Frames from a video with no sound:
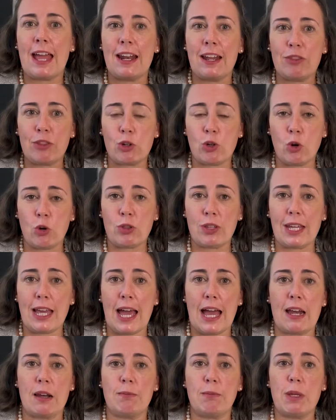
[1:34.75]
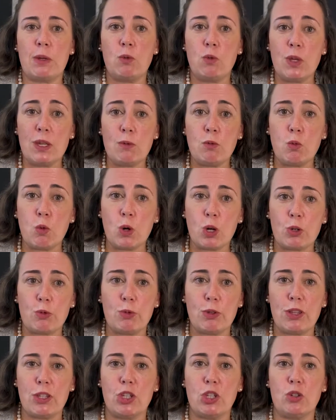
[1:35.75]
And at the Growth Academy, we work
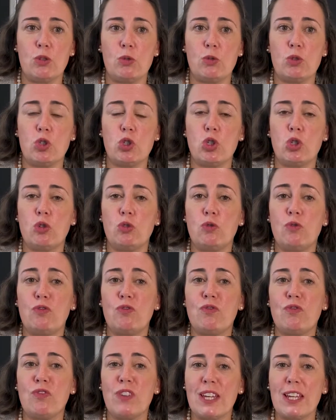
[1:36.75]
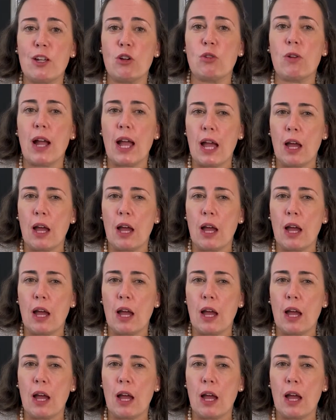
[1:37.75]
with you to figure